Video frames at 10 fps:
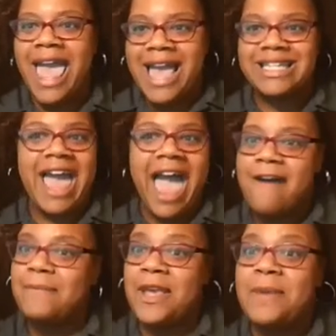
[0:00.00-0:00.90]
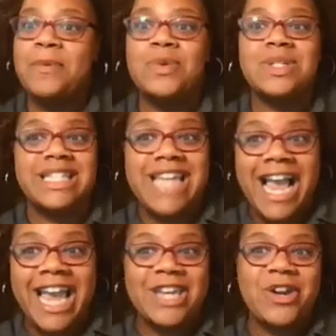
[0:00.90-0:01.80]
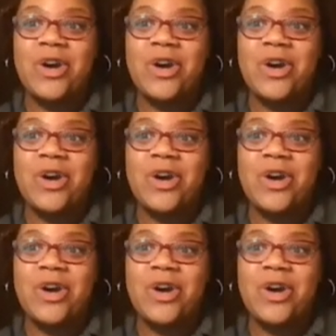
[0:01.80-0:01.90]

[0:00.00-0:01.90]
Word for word: and to have people stay in